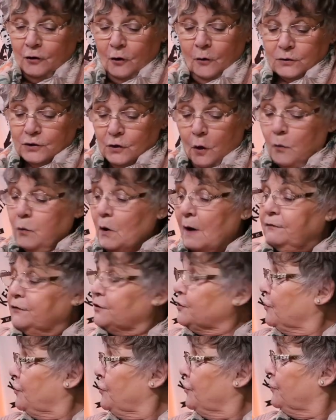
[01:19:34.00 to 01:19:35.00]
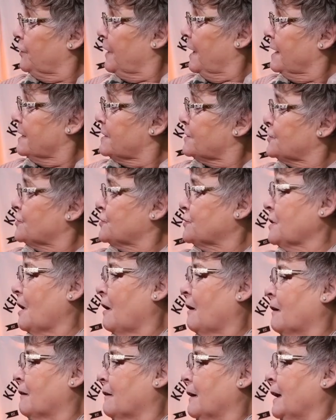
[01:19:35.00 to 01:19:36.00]
I have two things,
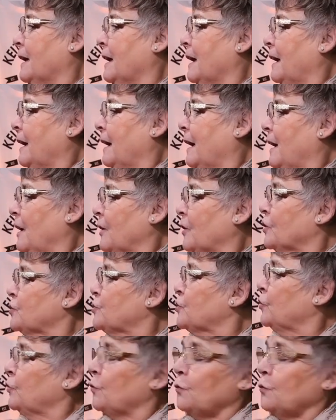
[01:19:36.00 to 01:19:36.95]
Sarah. Because I